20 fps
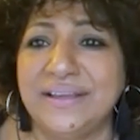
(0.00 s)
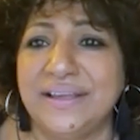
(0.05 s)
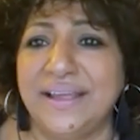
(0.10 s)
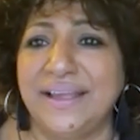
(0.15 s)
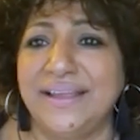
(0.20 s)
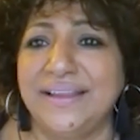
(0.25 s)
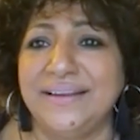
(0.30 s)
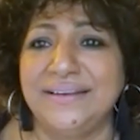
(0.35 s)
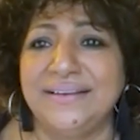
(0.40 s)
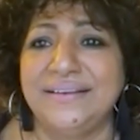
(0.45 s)

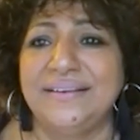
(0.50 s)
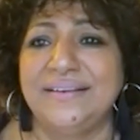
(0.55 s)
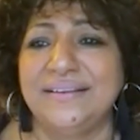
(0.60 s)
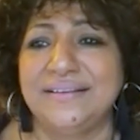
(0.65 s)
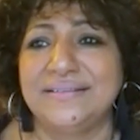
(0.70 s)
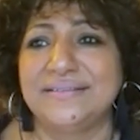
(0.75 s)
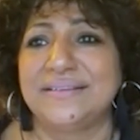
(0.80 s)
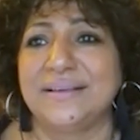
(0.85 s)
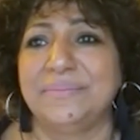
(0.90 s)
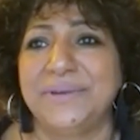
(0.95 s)
and
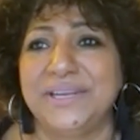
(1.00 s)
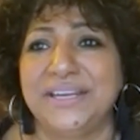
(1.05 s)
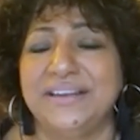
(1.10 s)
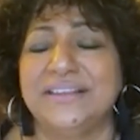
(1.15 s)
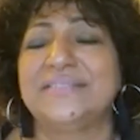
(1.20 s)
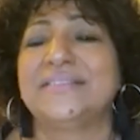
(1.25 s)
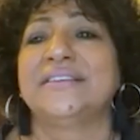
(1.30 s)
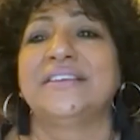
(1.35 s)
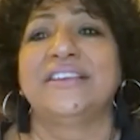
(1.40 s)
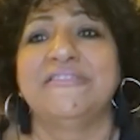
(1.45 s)
somebody
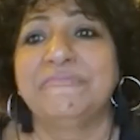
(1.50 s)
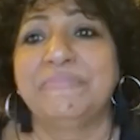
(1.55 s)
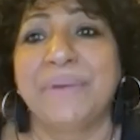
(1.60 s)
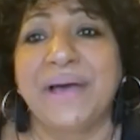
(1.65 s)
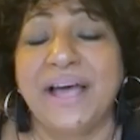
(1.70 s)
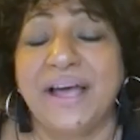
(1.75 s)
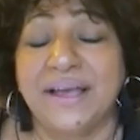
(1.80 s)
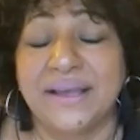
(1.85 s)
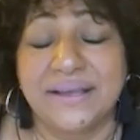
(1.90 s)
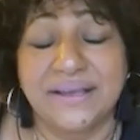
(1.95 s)
doesn't give
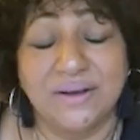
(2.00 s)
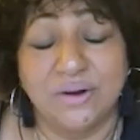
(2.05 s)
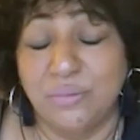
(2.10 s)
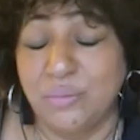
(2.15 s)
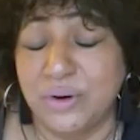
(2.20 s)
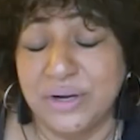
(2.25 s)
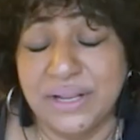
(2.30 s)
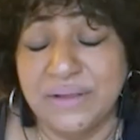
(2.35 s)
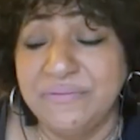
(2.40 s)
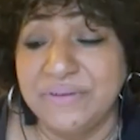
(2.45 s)
back or
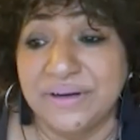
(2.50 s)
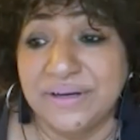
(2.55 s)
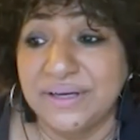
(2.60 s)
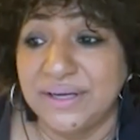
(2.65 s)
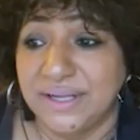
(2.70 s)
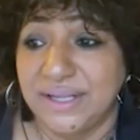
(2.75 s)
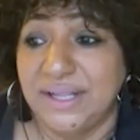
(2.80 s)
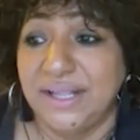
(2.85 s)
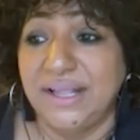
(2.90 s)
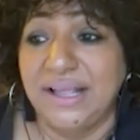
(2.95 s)
whatever.
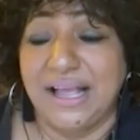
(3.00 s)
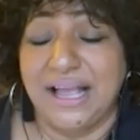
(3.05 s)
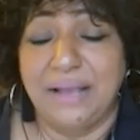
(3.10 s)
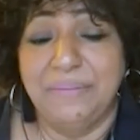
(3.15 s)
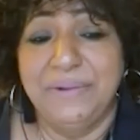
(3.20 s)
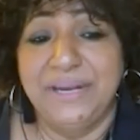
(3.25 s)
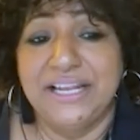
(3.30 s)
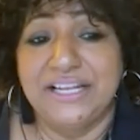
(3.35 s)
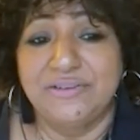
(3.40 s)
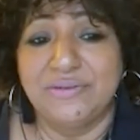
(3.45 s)
I
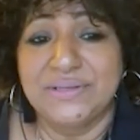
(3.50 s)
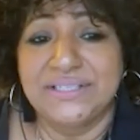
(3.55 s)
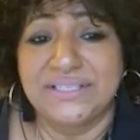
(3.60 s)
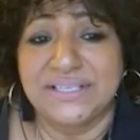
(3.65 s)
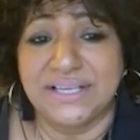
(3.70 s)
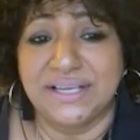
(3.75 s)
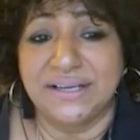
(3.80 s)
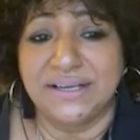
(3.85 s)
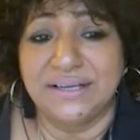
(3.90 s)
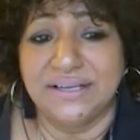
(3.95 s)
mean, it was
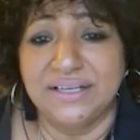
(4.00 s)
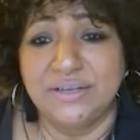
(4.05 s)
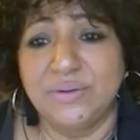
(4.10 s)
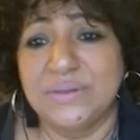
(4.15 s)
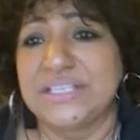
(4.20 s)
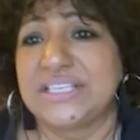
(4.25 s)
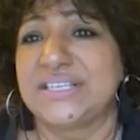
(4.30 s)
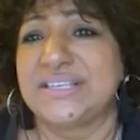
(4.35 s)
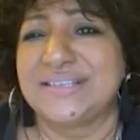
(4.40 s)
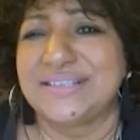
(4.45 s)

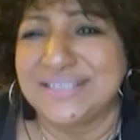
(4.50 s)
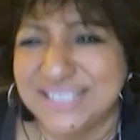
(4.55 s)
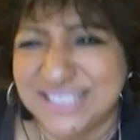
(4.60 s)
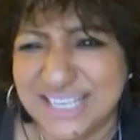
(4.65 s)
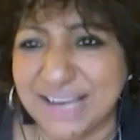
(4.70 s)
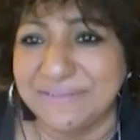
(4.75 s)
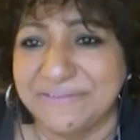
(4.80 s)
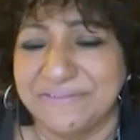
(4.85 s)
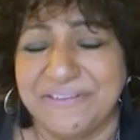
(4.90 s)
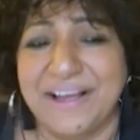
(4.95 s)

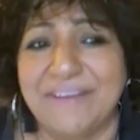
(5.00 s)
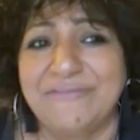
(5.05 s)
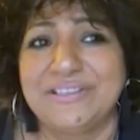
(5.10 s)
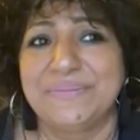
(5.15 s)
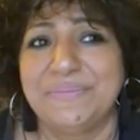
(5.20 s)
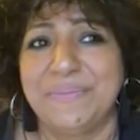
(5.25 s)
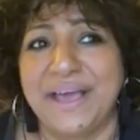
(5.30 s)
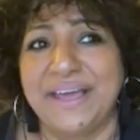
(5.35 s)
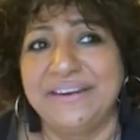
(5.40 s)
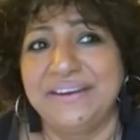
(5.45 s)
tough. I was
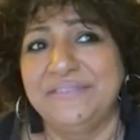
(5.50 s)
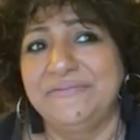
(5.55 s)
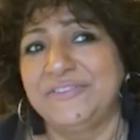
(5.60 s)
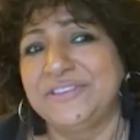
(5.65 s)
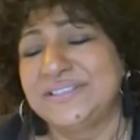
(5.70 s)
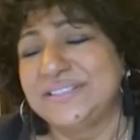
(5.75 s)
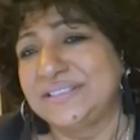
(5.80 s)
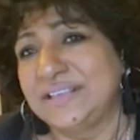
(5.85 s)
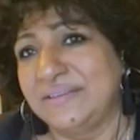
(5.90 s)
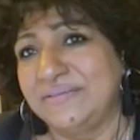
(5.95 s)
married for
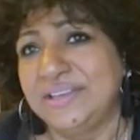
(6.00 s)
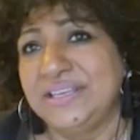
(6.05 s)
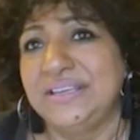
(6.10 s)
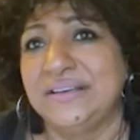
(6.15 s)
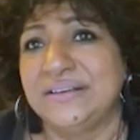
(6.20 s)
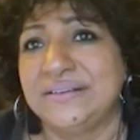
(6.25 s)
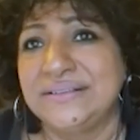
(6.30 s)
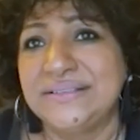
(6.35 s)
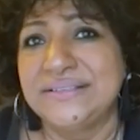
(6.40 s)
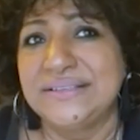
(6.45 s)
7
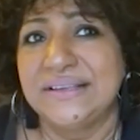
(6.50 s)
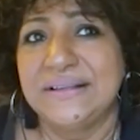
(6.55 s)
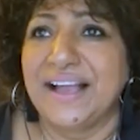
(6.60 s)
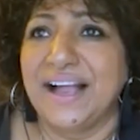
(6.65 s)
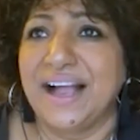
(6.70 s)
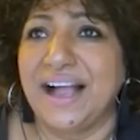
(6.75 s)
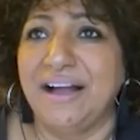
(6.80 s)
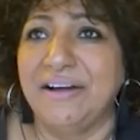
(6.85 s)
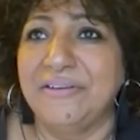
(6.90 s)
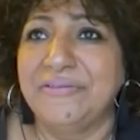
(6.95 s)
years.
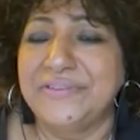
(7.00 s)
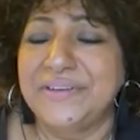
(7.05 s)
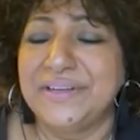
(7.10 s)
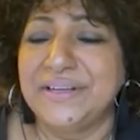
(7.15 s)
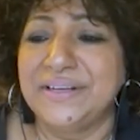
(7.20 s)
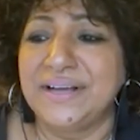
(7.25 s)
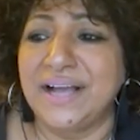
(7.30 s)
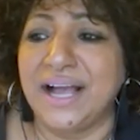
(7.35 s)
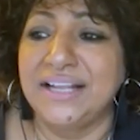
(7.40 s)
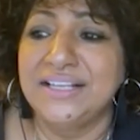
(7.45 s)

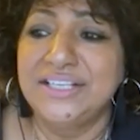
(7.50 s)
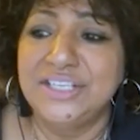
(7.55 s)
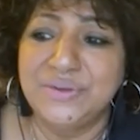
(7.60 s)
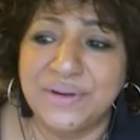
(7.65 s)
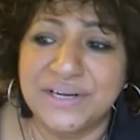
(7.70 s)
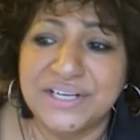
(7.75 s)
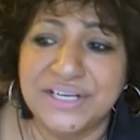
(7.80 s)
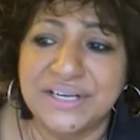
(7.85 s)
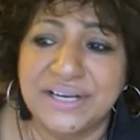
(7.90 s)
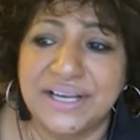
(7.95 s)
After Anju
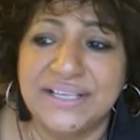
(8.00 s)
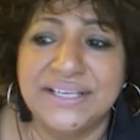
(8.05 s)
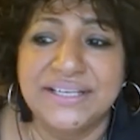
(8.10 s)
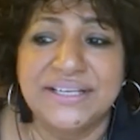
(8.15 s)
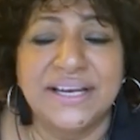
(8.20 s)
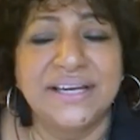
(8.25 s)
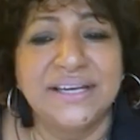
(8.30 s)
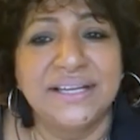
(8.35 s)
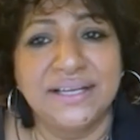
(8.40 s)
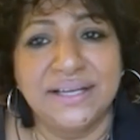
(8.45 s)

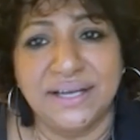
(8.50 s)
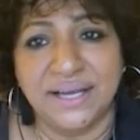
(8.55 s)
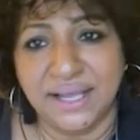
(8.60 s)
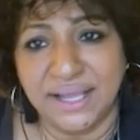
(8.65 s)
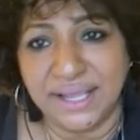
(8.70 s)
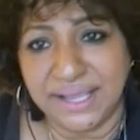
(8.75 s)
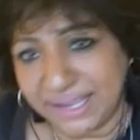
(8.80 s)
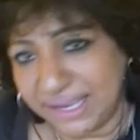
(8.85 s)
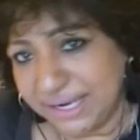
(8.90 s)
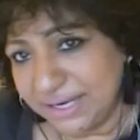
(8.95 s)
Ashanganitana,
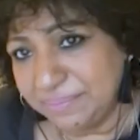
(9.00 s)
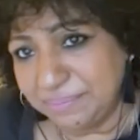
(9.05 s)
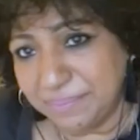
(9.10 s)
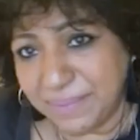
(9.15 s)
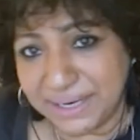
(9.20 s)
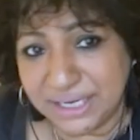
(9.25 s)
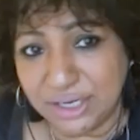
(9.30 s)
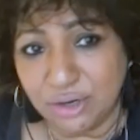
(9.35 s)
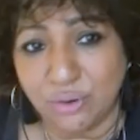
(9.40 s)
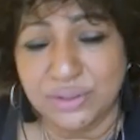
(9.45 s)
I had
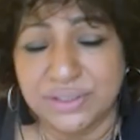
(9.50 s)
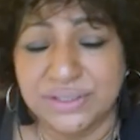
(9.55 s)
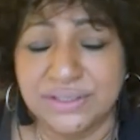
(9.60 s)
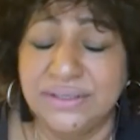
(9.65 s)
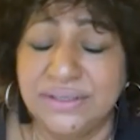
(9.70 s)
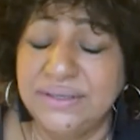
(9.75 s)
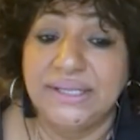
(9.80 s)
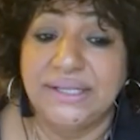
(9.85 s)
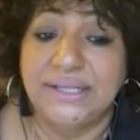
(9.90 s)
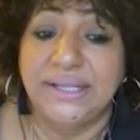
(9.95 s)
my
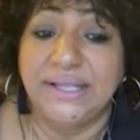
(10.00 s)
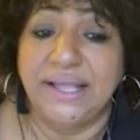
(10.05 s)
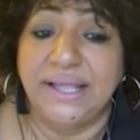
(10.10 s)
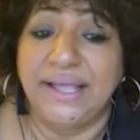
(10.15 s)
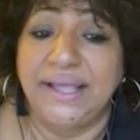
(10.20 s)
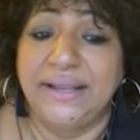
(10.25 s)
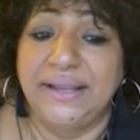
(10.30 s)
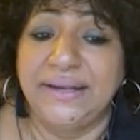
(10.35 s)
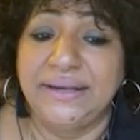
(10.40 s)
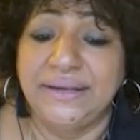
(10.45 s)
daughter,
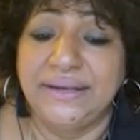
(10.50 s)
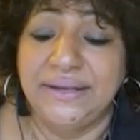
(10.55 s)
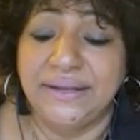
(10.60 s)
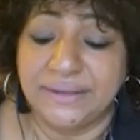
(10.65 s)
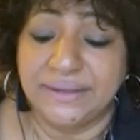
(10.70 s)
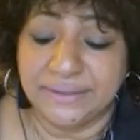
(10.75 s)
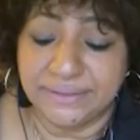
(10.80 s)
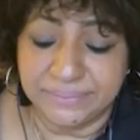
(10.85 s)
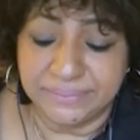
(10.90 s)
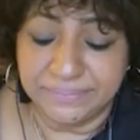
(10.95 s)
and
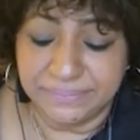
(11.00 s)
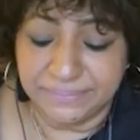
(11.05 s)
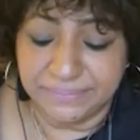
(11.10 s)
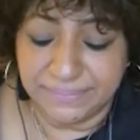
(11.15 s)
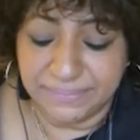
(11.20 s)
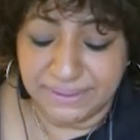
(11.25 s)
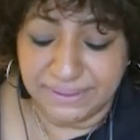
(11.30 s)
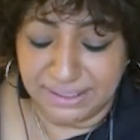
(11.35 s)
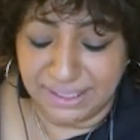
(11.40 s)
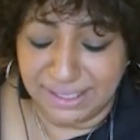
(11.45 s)

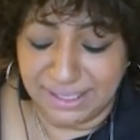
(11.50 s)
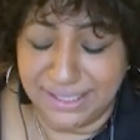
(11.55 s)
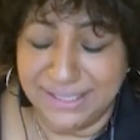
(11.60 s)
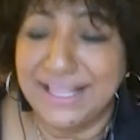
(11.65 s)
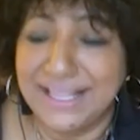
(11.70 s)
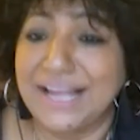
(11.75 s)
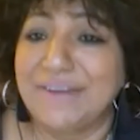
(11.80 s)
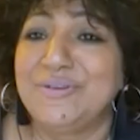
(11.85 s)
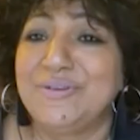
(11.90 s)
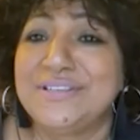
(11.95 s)

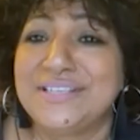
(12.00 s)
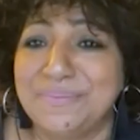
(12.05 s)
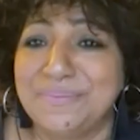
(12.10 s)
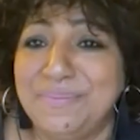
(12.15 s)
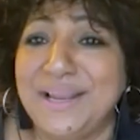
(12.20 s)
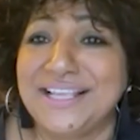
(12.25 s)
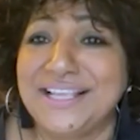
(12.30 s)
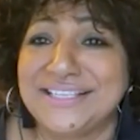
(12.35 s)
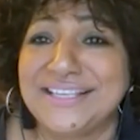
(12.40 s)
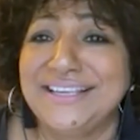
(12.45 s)
that was a
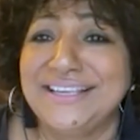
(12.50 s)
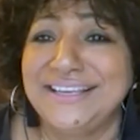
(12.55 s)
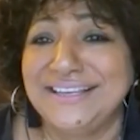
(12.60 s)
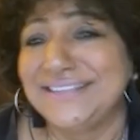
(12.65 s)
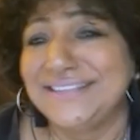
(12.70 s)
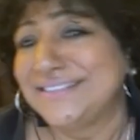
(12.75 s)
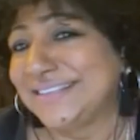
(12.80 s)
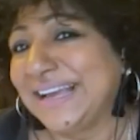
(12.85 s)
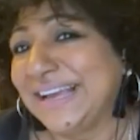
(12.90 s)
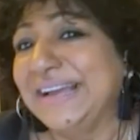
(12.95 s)
blessing in
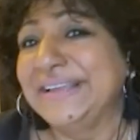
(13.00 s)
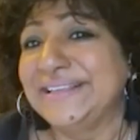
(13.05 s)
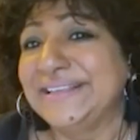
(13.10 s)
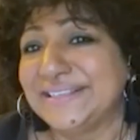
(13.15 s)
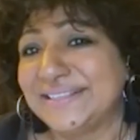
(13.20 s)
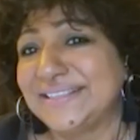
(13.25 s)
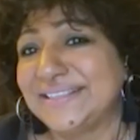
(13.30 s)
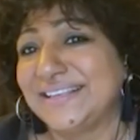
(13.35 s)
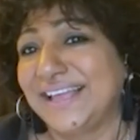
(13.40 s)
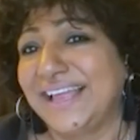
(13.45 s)

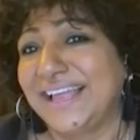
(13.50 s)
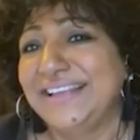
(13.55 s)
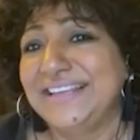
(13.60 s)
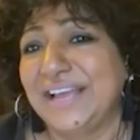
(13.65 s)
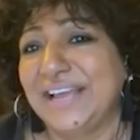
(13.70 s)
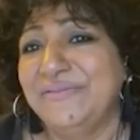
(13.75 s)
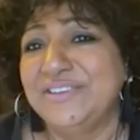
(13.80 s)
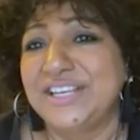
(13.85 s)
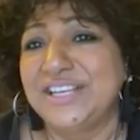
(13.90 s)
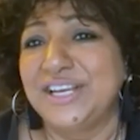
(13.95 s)
disguise. And
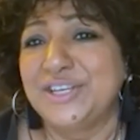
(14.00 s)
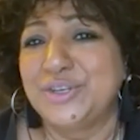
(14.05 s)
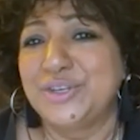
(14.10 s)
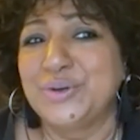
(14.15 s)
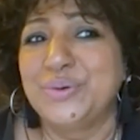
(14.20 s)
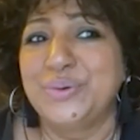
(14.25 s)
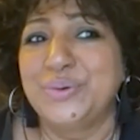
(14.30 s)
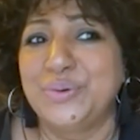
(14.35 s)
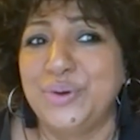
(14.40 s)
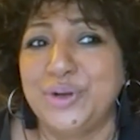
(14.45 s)
that's
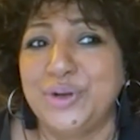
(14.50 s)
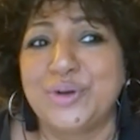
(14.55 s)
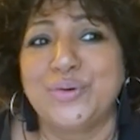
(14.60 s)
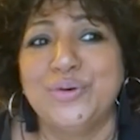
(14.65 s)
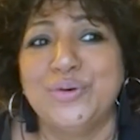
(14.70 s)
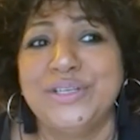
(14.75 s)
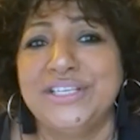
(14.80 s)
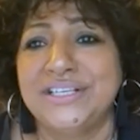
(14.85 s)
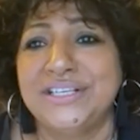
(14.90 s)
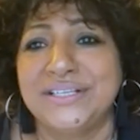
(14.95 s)

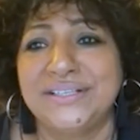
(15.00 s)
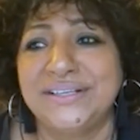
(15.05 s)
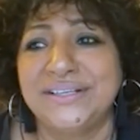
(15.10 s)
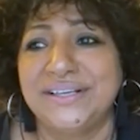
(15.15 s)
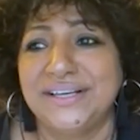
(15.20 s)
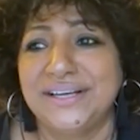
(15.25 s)
the